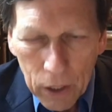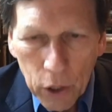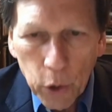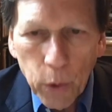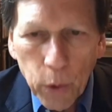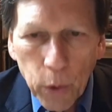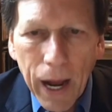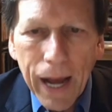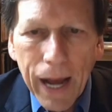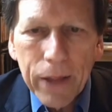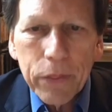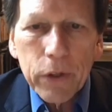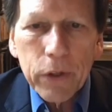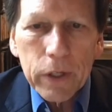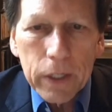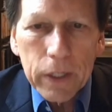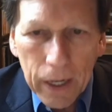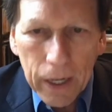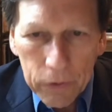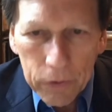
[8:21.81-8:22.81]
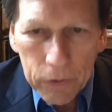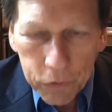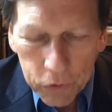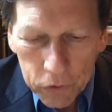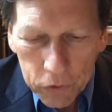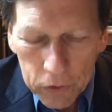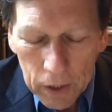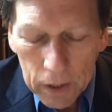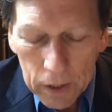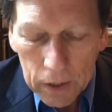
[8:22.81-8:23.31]
who had the
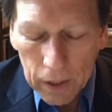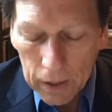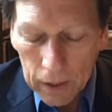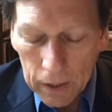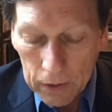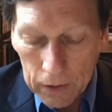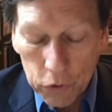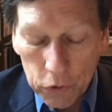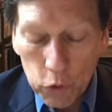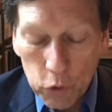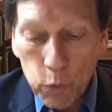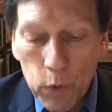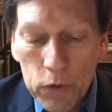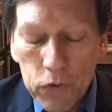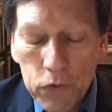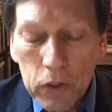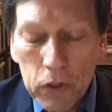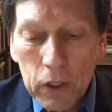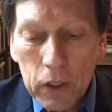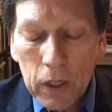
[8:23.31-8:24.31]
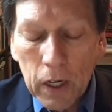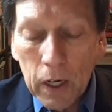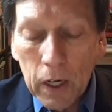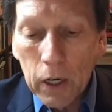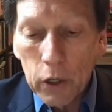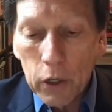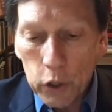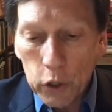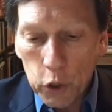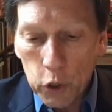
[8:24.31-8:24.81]
guts to risk
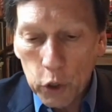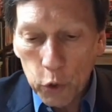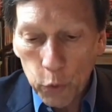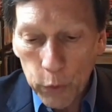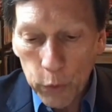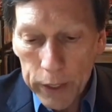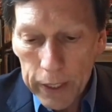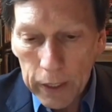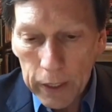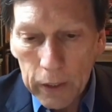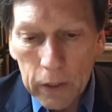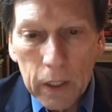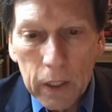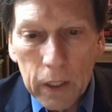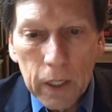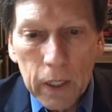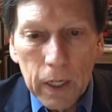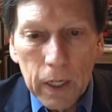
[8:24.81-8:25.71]
her career